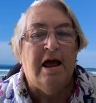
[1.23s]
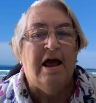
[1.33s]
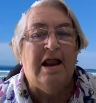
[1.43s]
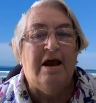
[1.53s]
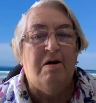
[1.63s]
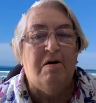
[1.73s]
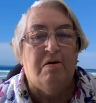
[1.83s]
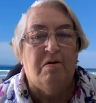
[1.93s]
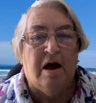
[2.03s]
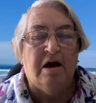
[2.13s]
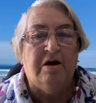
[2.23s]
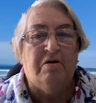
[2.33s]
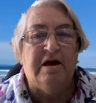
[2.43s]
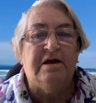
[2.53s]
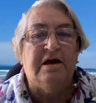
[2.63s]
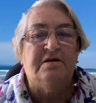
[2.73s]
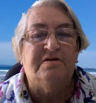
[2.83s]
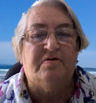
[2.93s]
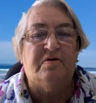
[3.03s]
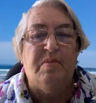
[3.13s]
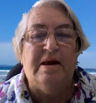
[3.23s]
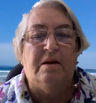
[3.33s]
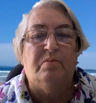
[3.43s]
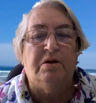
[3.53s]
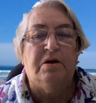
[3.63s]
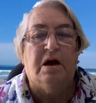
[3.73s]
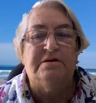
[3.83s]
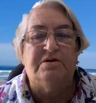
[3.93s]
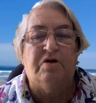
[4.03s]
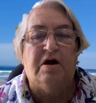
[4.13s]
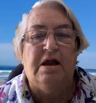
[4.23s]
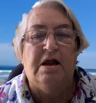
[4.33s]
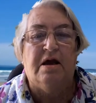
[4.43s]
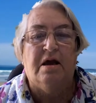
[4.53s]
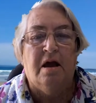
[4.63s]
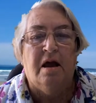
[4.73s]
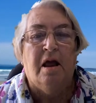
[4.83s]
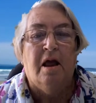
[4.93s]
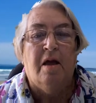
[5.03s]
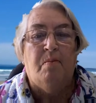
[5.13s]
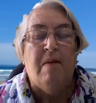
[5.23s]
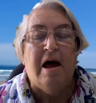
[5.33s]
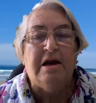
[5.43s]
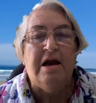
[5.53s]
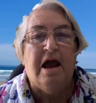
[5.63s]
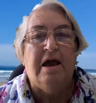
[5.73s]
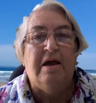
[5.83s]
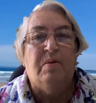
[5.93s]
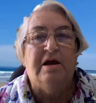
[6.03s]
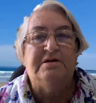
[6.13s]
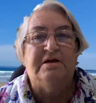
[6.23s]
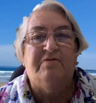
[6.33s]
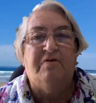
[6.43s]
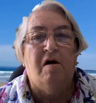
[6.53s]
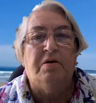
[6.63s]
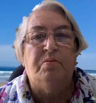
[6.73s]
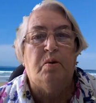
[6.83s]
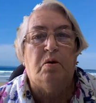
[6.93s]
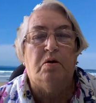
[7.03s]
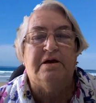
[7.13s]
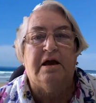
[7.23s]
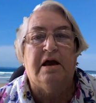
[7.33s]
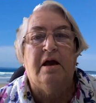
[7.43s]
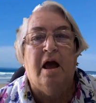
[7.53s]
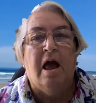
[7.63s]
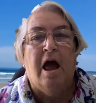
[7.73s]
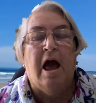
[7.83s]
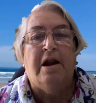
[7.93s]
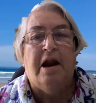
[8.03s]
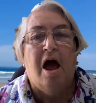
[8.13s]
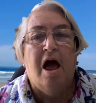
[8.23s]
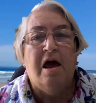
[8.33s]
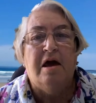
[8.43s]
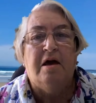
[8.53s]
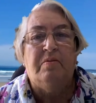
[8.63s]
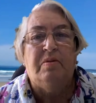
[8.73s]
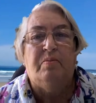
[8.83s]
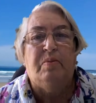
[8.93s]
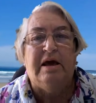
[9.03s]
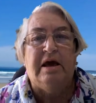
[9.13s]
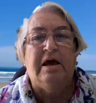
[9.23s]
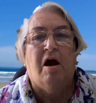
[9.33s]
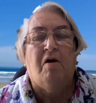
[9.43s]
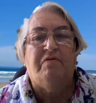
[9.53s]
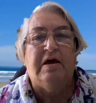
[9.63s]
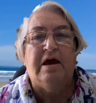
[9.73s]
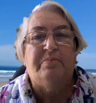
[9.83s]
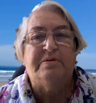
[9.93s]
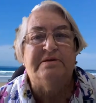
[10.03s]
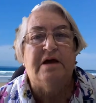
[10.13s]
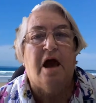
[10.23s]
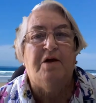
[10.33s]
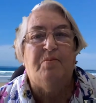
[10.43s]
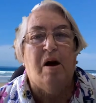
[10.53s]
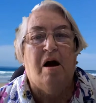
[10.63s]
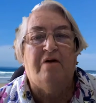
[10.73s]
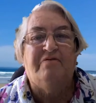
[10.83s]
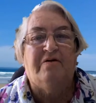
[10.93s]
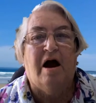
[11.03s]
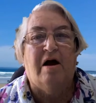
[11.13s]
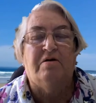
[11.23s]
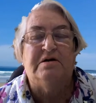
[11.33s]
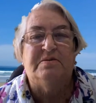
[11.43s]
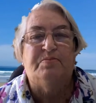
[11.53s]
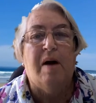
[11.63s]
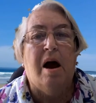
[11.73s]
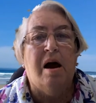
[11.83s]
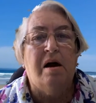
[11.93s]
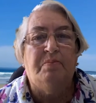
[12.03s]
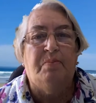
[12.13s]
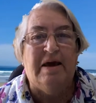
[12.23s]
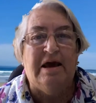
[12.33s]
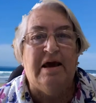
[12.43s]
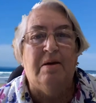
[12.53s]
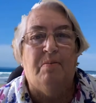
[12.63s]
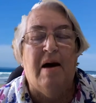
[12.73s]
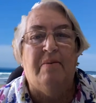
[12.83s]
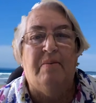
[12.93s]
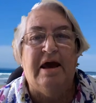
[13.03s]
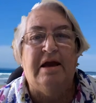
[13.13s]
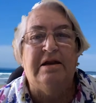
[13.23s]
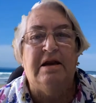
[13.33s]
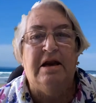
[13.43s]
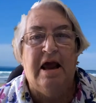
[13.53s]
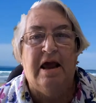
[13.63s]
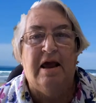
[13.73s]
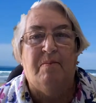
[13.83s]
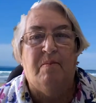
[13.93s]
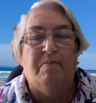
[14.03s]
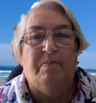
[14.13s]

Hello and greetings from Melbourne, Australia. My name is Yvonne Balding and I am the bee of the Epstein-Barr virus, Barr being my maiden name.